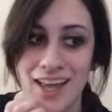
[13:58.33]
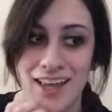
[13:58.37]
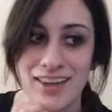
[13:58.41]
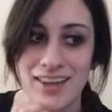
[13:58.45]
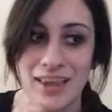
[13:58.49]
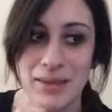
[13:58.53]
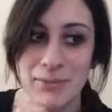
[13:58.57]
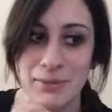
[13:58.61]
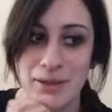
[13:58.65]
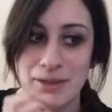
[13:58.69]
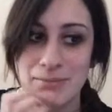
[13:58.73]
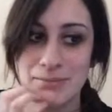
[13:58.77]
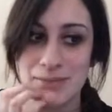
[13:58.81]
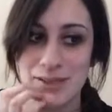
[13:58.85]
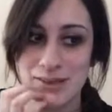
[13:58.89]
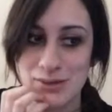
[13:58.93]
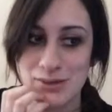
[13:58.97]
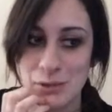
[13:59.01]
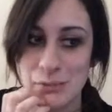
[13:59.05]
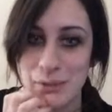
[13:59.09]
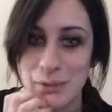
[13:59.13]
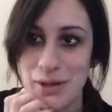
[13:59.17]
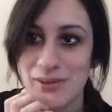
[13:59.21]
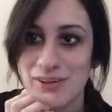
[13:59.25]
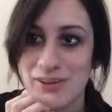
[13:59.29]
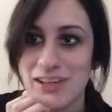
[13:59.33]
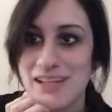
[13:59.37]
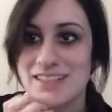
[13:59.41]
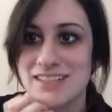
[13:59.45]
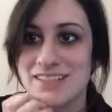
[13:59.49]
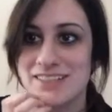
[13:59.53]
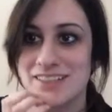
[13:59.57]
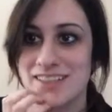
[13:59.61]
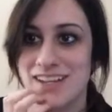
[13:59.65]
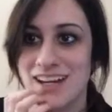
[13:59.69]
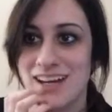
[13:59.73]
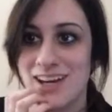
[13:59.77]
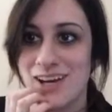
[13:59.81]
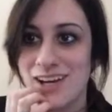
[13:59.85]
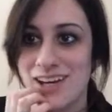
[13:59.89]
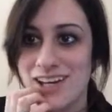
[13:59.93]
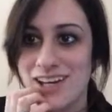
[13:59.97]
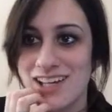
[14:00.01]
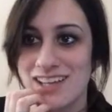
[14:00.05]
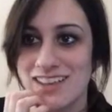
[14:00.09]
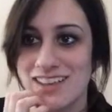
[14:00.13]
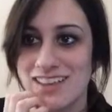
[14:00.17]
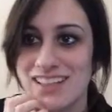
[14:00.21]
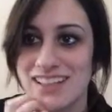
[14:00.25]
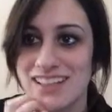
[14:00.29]
they made me throw my razor out
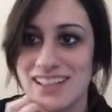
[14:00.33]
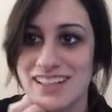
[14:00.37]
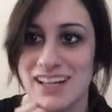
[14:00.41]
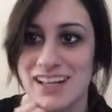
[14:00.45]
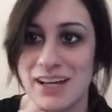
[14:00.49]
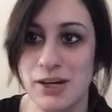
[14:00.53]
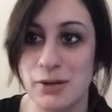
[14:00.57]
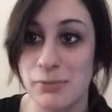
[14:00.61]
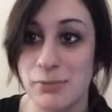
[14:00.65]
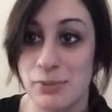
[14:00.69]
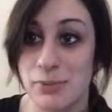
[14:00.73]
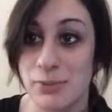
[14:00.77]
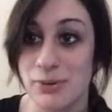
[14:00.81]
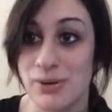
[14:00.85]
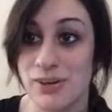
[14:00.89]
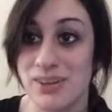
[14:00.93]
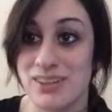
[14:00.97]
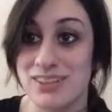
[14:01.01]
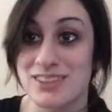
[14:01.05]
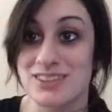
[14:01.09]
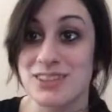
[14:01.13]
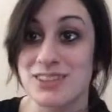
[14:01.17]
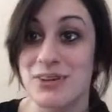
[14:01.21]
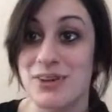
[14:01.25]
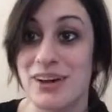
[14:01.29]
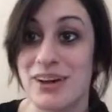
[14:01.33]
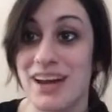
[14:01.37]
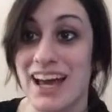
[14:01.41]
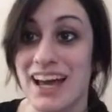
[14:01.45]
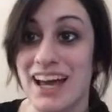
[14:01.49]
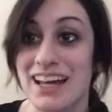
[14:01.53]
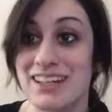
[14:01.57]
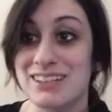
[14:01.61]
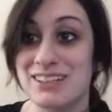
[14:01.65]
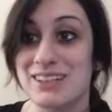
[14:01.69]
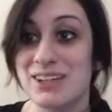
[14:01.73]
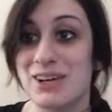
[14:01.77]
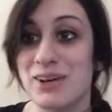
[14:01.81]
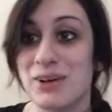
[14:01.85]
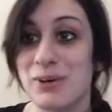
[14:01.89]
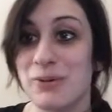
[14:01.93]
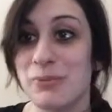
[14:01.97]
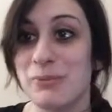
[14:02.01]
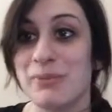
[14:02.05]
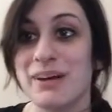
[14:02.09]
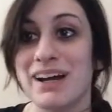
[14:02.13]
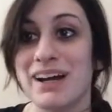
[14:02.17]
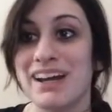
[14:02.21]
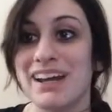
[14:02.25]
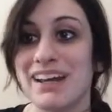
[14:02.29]
at the airport, so I had to go
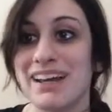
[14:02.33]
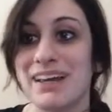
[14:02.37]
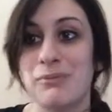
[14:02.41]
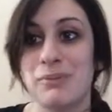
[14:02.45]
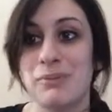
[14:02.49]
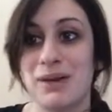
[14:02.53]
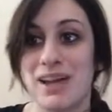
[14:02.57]
buy a